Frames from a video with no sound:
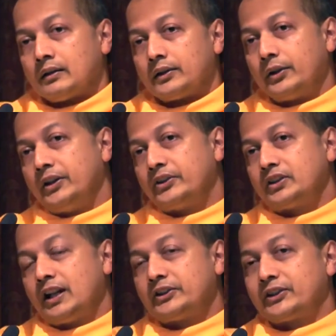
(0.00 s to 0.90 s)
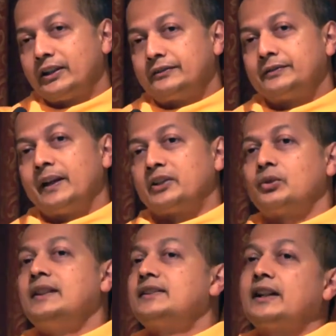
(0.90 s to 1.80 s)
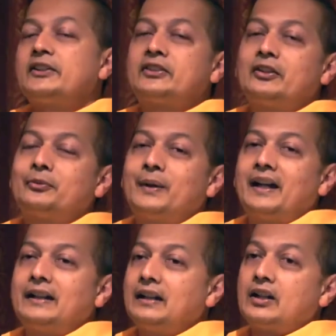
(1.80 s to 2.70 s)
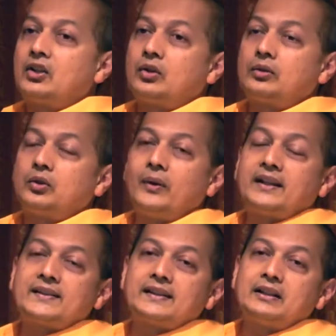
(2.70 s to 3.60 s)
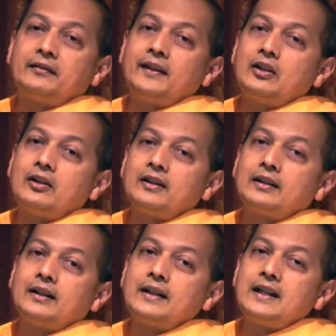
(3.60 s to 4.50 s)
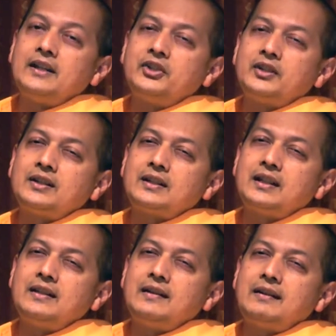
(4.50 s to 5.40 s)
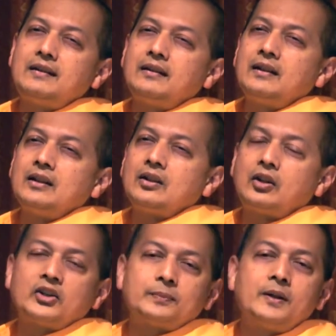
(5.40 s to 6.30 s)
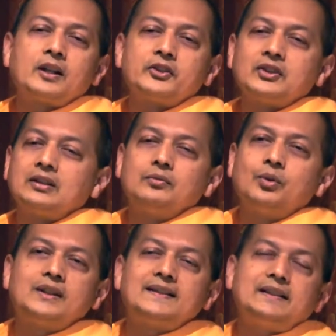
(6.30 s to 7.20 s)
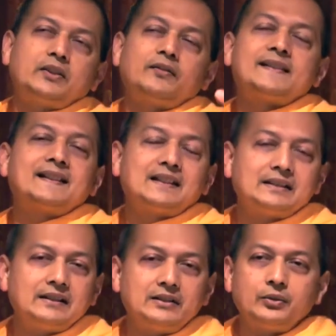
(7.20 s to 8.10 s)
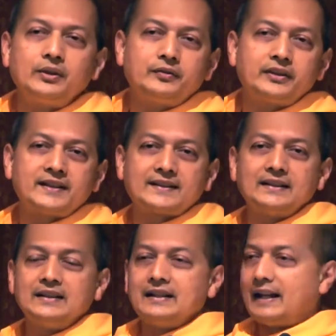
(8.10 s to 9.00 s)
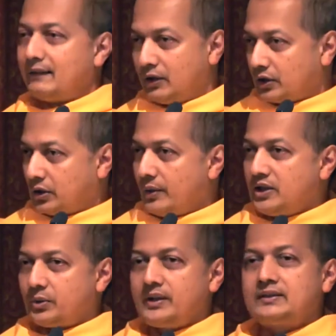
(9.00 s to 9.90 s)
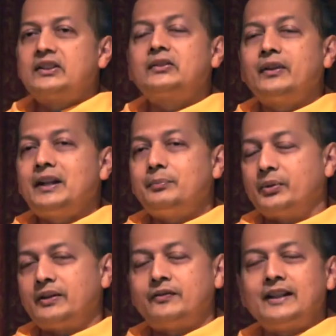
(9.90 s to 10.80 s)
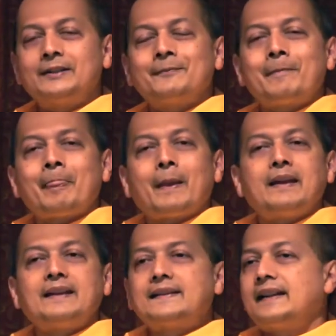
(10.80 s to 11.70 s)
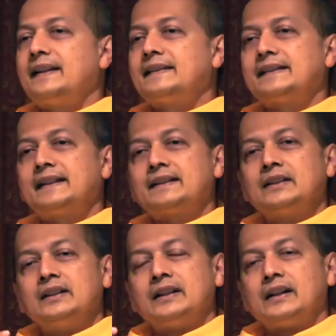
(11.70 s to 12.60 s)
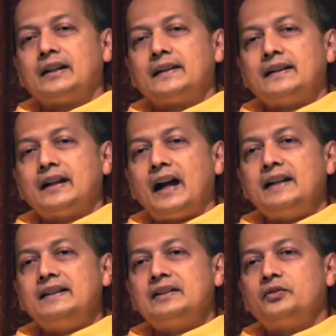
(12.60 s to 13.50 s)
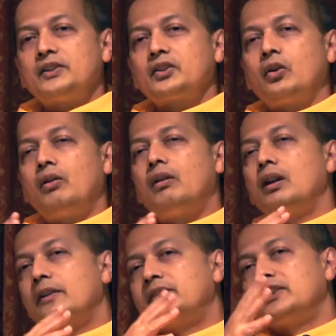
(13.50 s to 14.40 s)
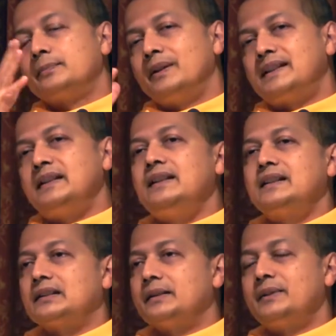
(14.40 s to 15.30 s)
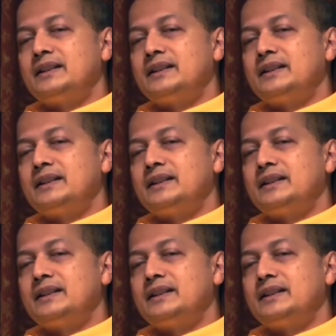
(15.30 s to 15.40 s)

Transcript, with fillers: So he starts off, actually, starts off by a quick survey on an ancient Indian cosmology. What is this physical universe? And I will not go into it, just very briefly. He says that uh, the idea was all of this material, the